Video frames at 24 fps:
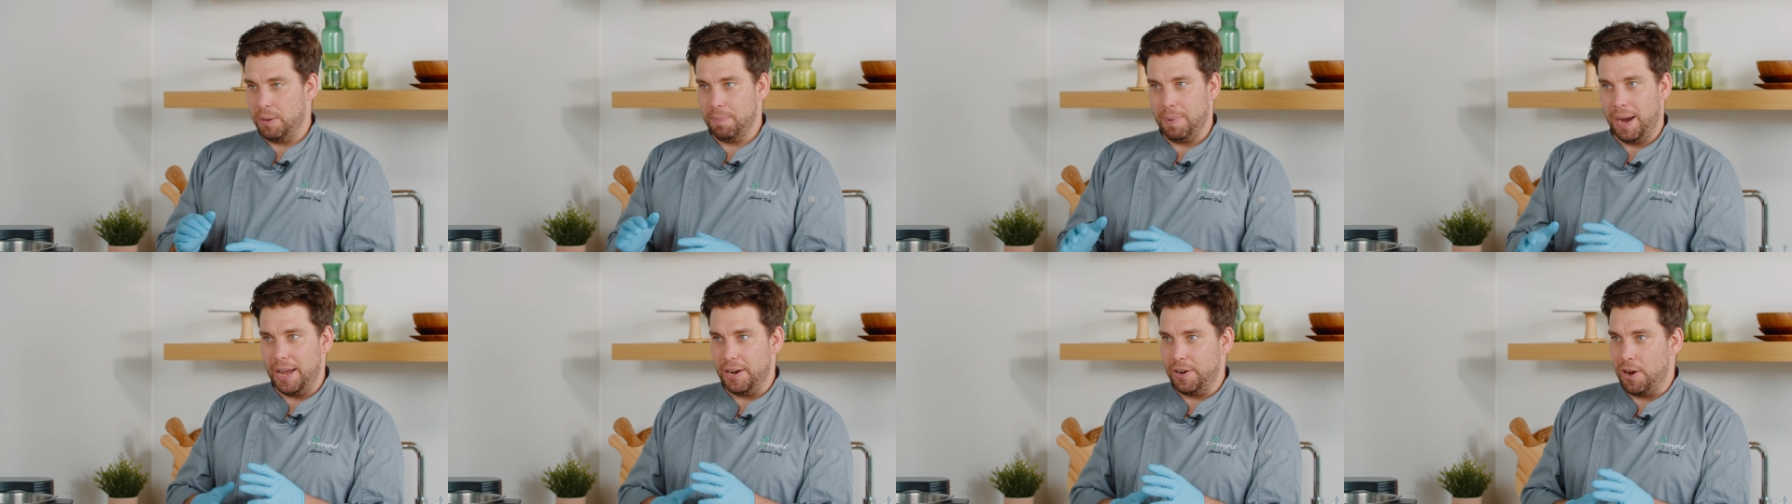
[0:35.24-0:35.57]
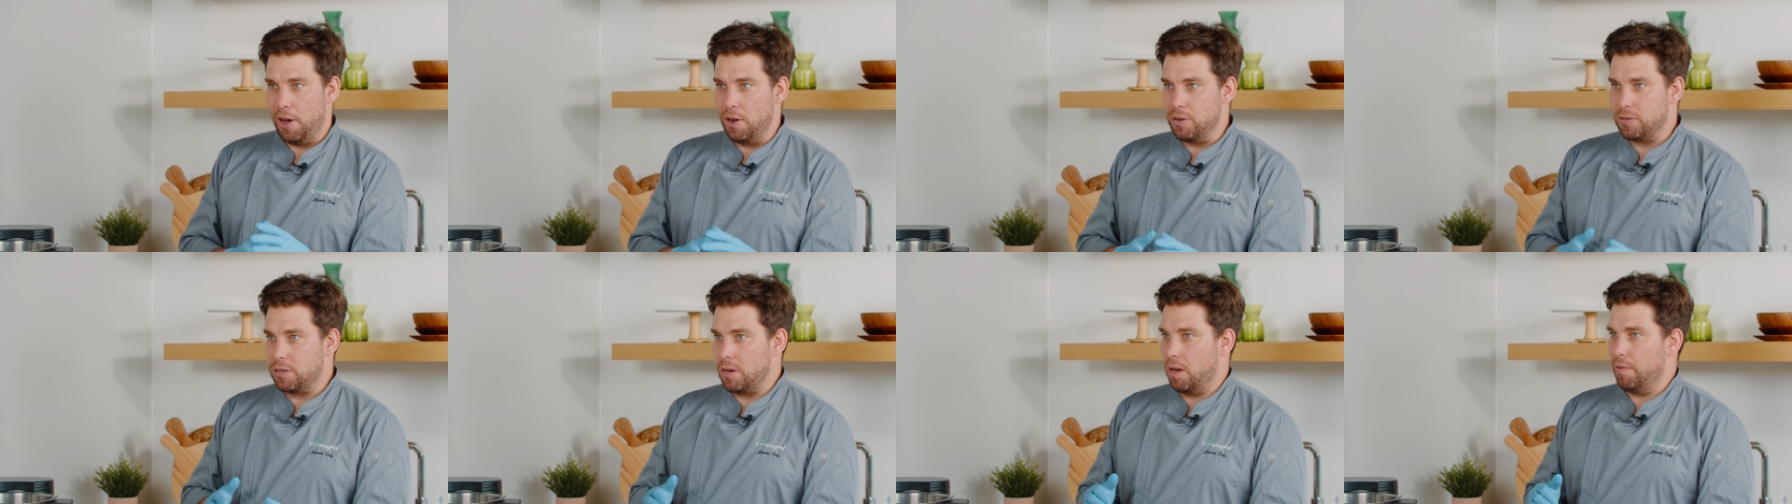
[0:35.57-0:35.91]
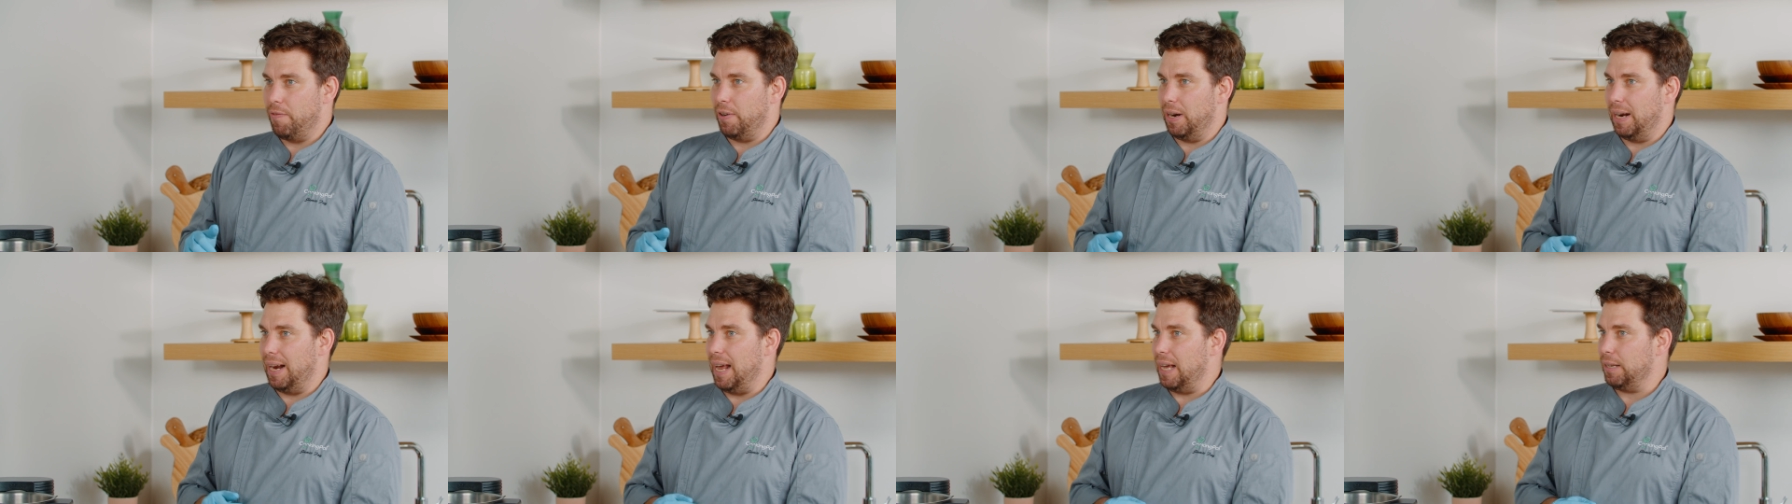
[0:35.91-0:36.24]
might notice
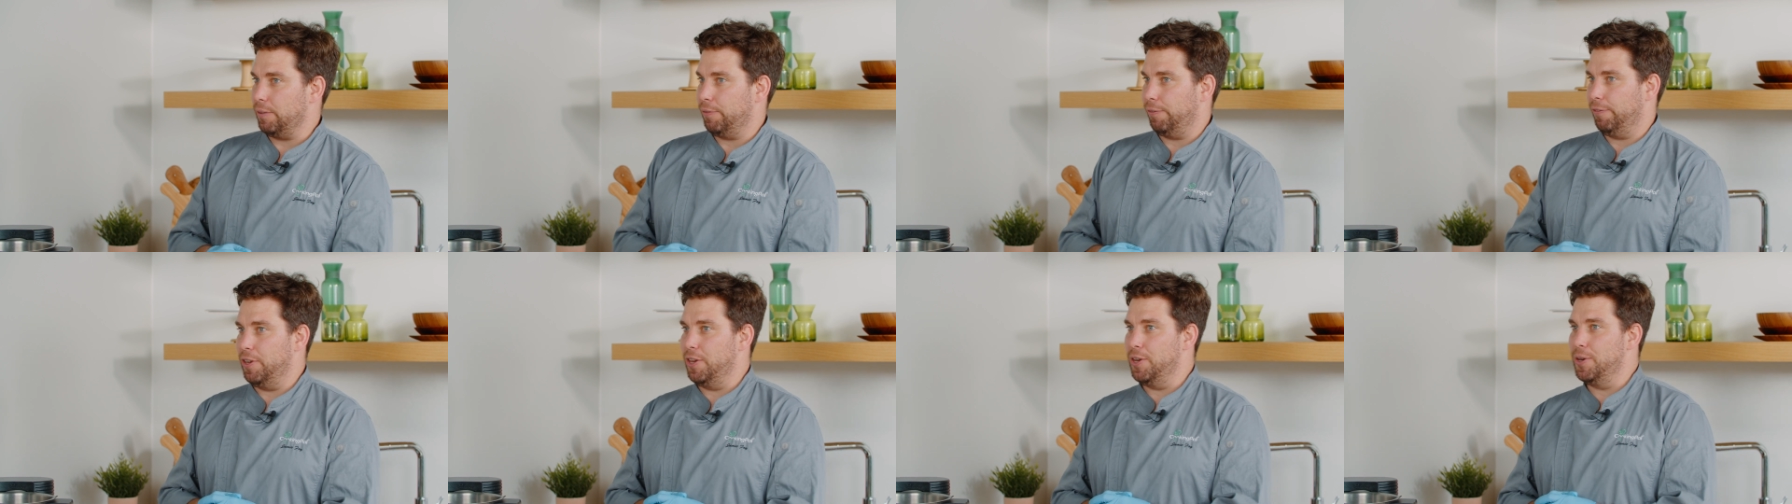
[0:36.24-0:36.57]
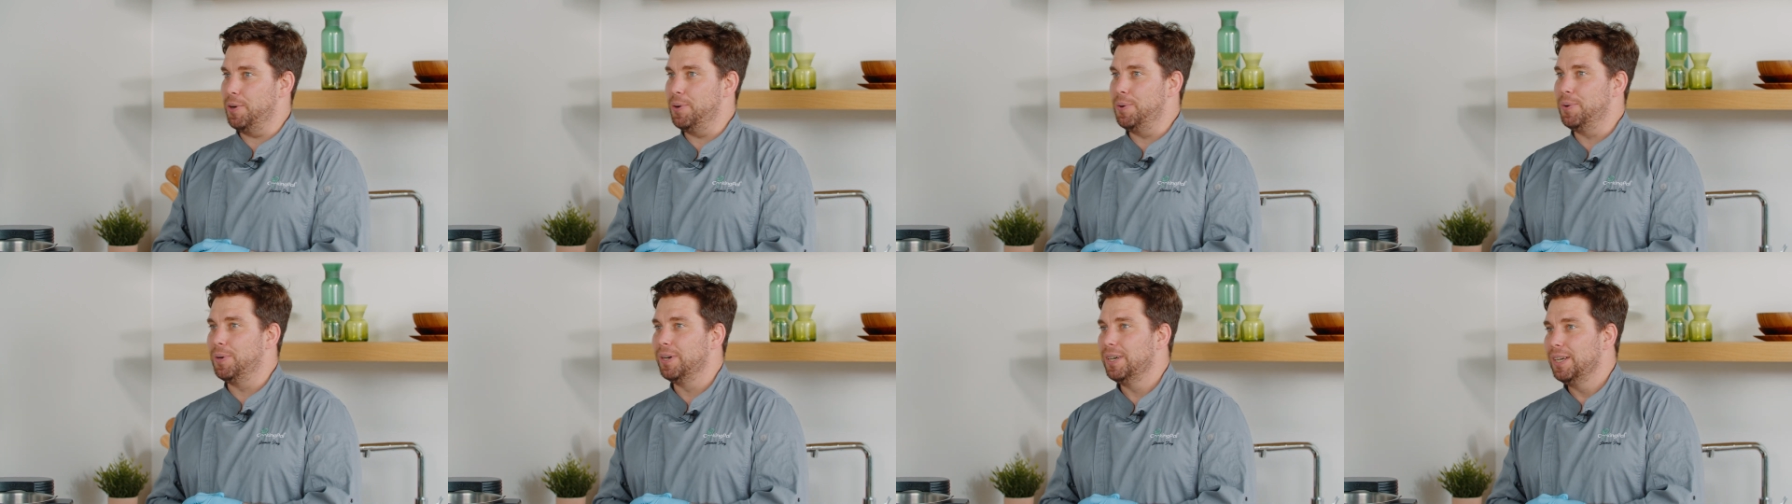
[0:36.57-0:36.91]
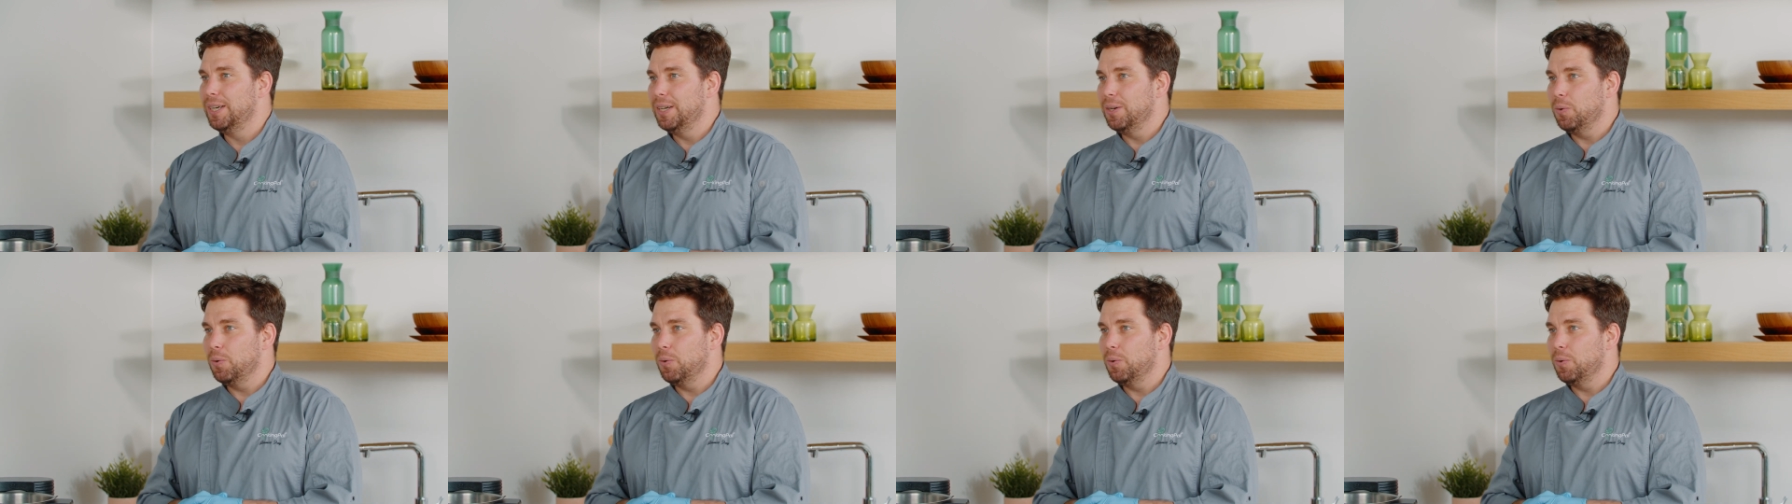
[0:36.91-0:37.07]
over the last few